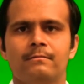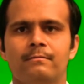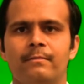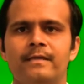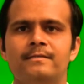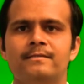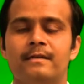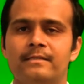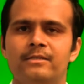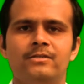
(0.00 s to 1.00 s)
makes
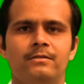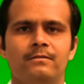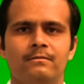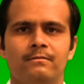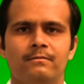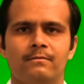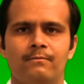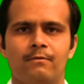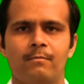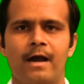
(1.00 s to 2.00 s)
transition
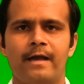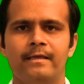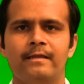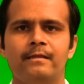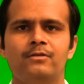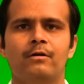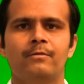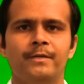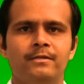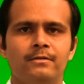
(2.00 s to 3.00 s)
from higher energy
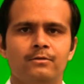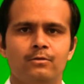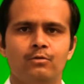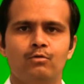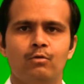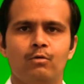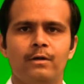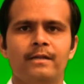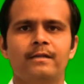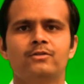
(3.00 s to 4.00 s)
orbit to
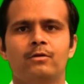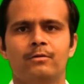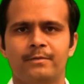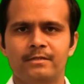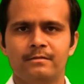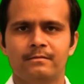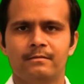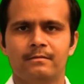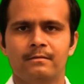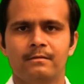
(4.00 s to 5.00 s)
lower energy orbit,
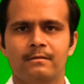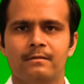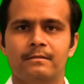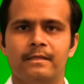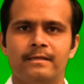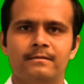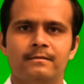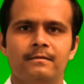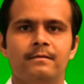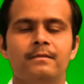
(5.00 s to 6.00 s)
there is
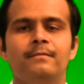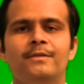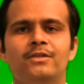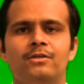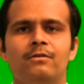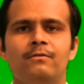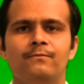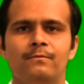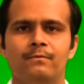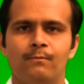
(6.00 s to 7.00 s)
an emission
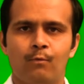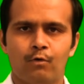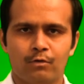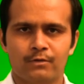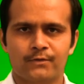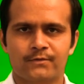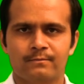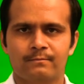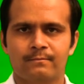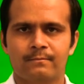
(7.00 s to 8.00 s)
of
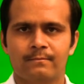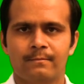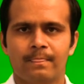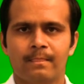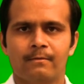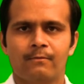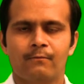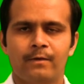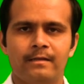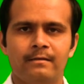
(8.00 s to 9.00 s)
photons.
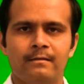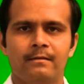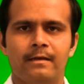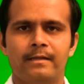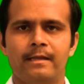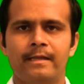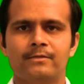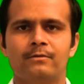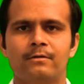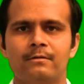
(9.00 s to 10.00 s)
When an
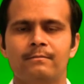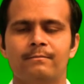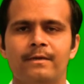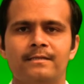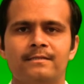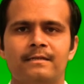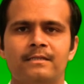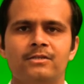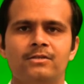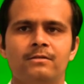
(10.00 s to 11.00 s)
electron makes
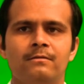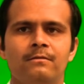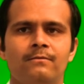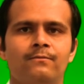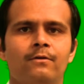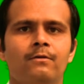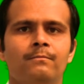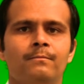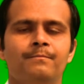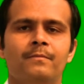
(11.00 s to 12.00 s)
transition
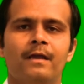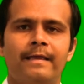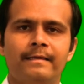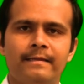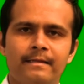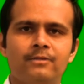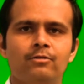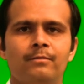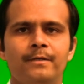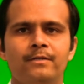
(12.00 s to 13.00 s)
from higher energy
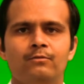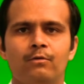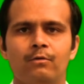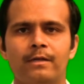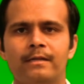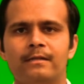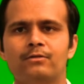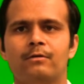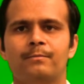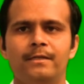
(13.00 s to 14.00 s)
orbit to lower energy
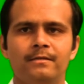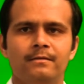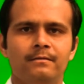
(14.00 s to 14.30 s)
orbit,